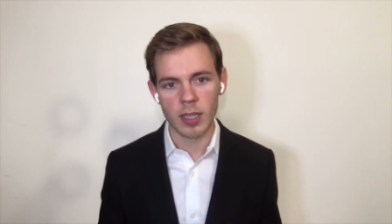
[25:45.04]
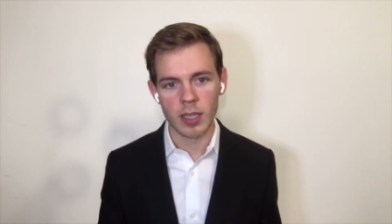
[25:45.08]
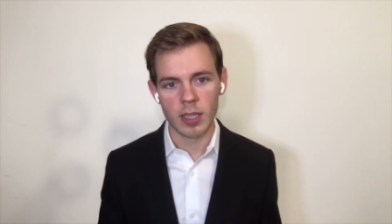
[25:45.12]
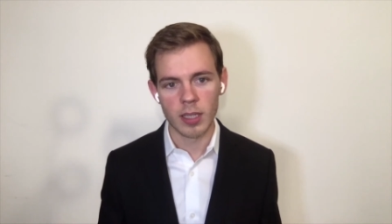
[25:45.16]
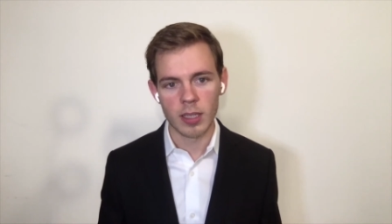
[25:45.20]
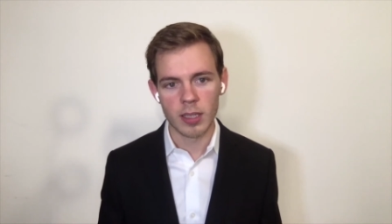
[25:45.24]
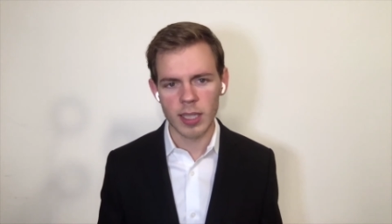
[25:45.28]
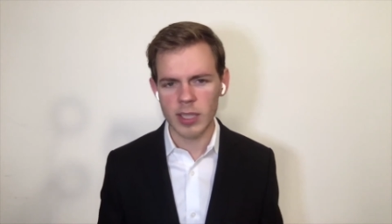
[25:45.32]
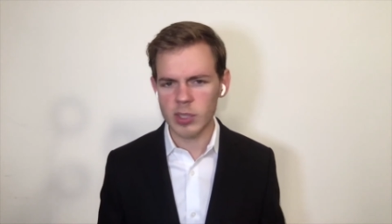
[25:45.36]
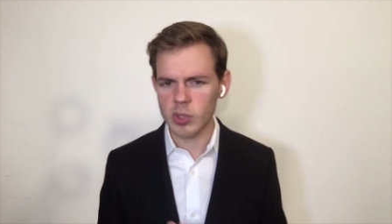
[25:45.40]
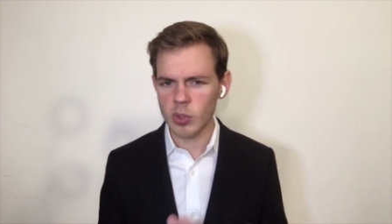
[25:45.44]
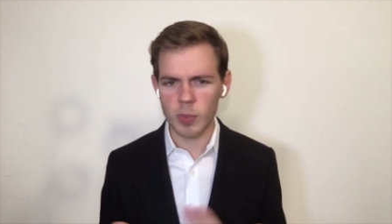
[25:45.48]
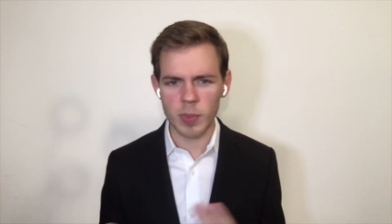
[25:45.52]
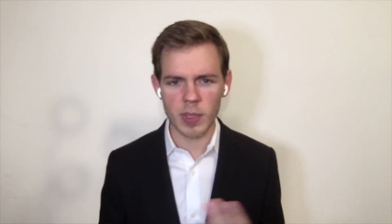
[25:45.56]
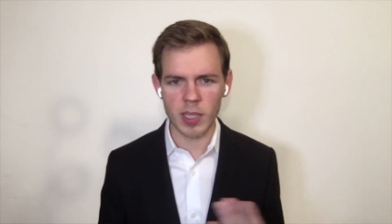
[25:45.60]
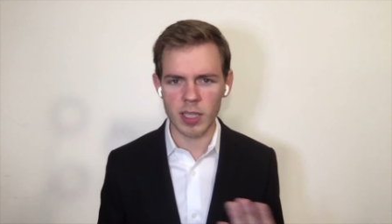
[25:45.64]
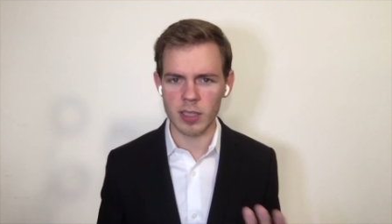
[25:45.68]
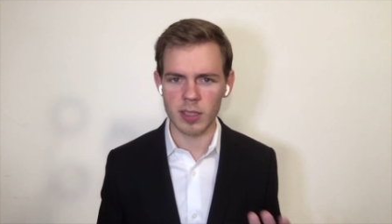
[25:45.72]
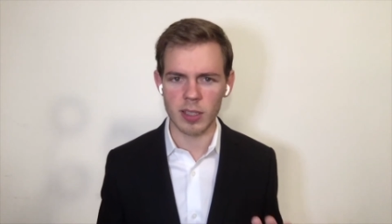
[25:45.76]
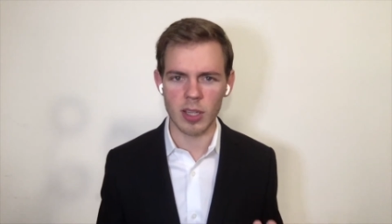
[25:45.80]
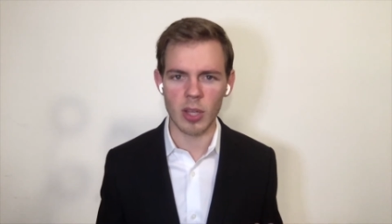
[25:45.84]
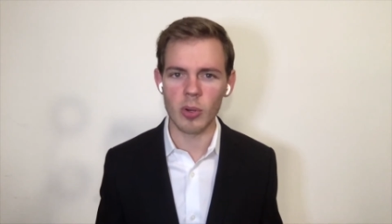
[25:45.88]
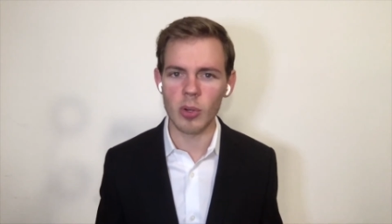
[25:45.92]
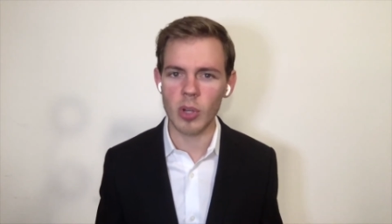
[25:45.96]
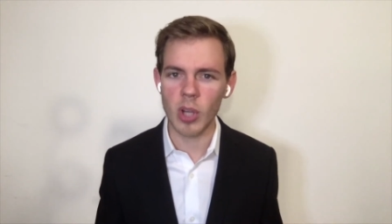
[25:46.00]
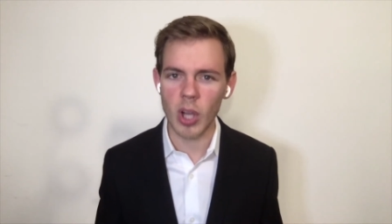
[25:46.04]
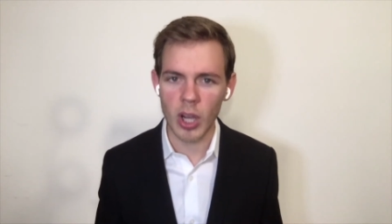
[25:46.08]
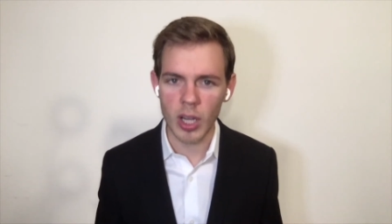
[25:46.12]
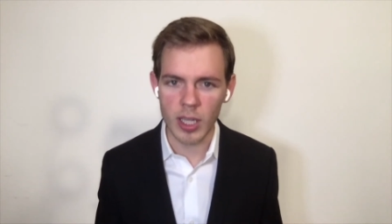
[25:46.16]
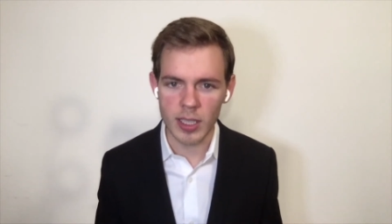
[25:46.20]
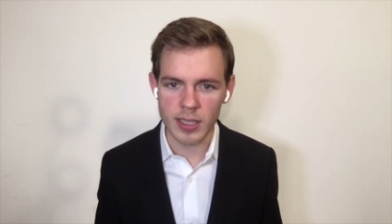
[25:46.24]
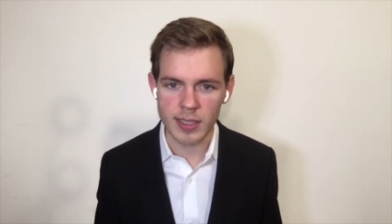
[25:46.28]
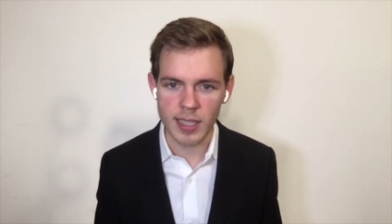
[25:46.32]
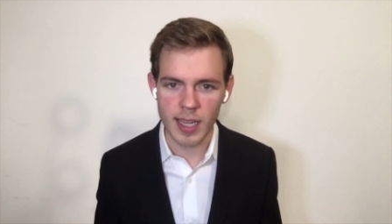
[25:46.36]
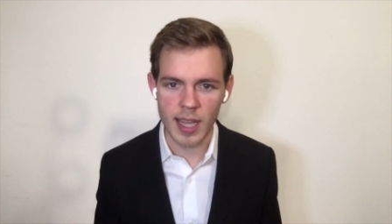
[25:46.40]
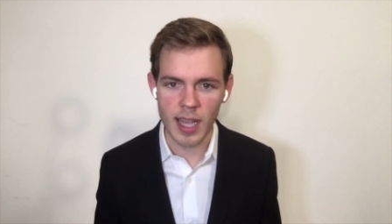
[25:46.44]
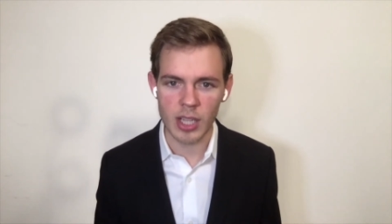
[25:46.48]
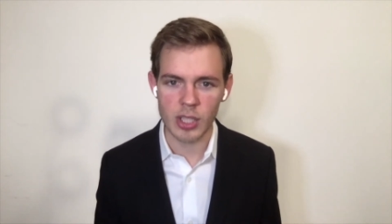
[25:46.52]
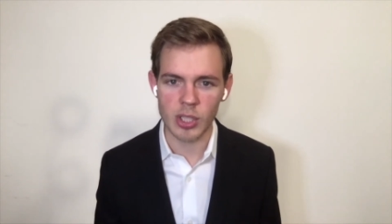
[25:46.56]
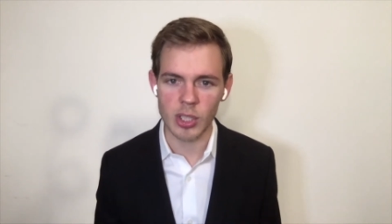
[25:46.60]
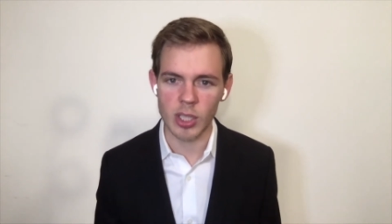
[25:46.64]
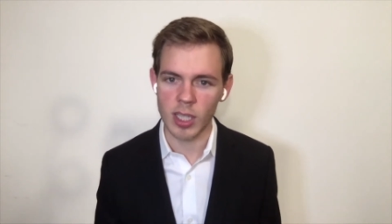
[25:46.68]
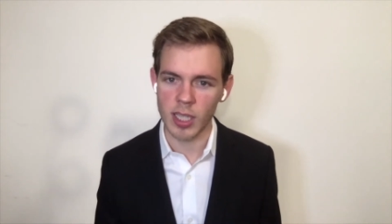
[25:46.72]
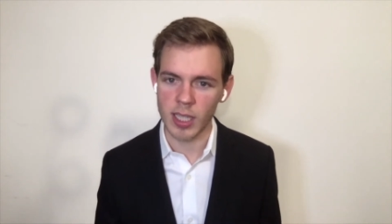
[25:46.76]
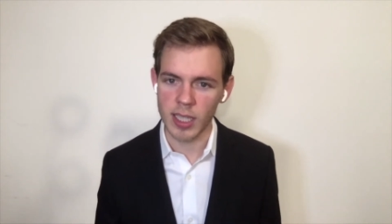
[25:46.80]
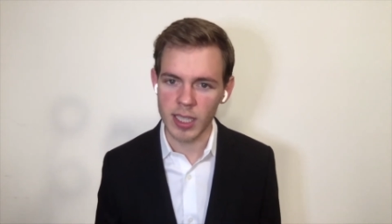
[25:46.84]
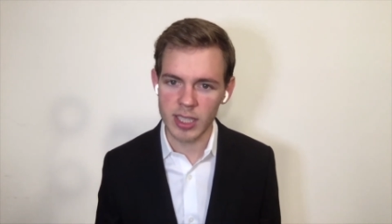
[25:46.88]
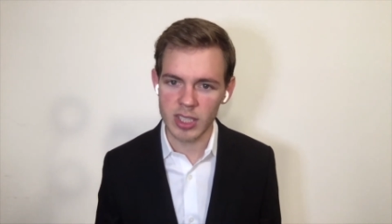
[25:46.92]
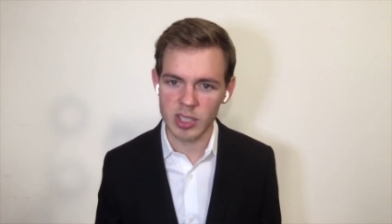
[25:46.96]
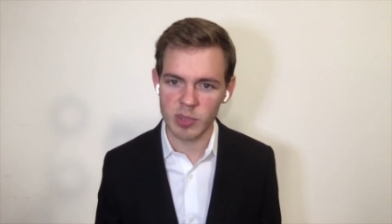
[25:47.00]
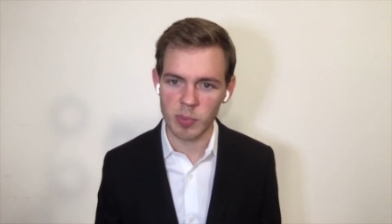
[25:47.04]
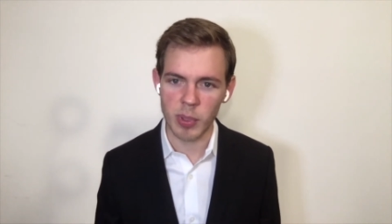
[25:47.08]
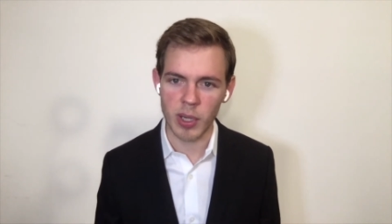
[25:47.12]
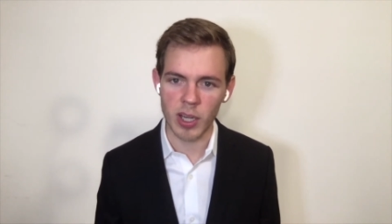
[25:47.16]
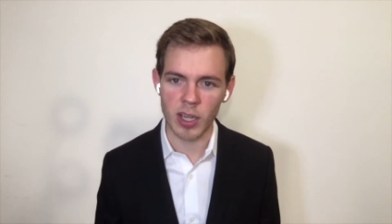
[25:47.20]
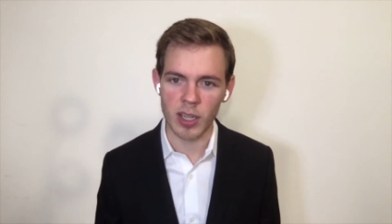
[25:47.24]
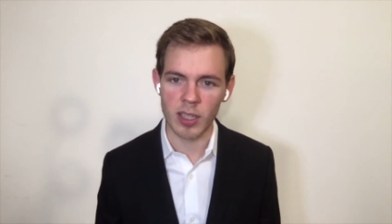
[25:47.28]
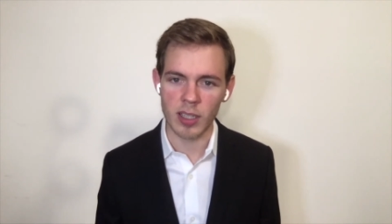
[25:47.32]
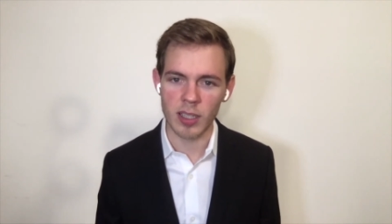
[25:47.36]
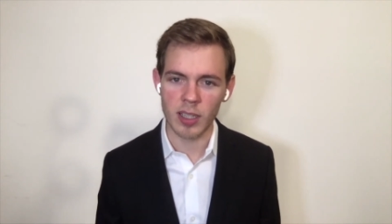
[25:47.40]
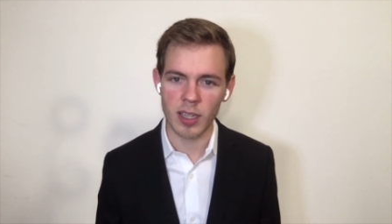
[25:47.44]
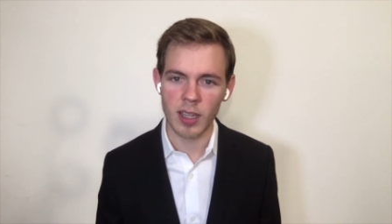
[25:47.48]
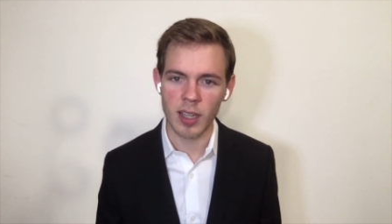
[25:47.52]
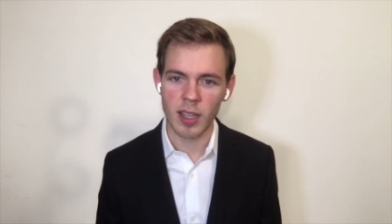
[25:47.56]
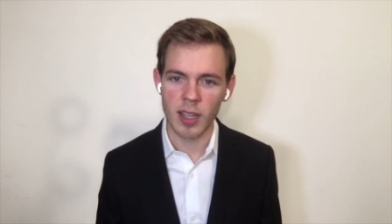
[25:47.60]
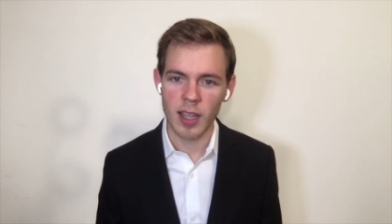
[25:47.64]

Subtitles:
This would be a low-cost action on his part,